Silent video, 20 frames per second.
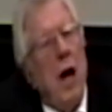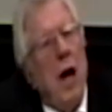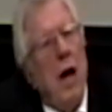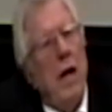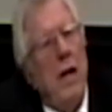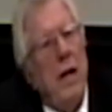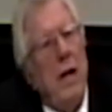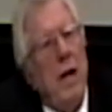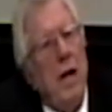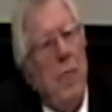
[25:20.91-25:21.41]

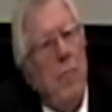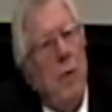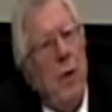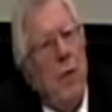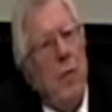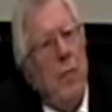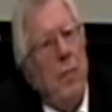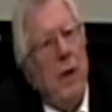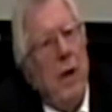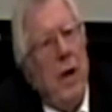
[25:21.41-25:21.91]
and he
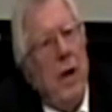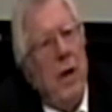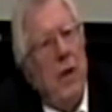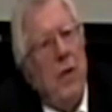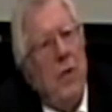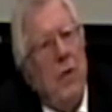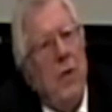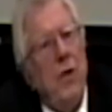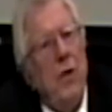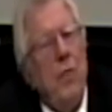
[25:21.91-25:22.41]
put me
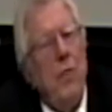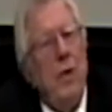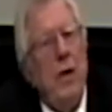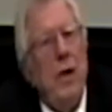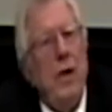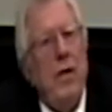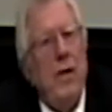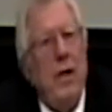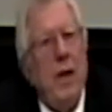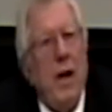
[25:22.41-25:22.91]
into a
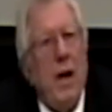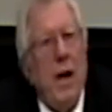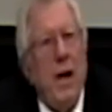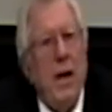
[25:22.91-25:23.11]
humanistic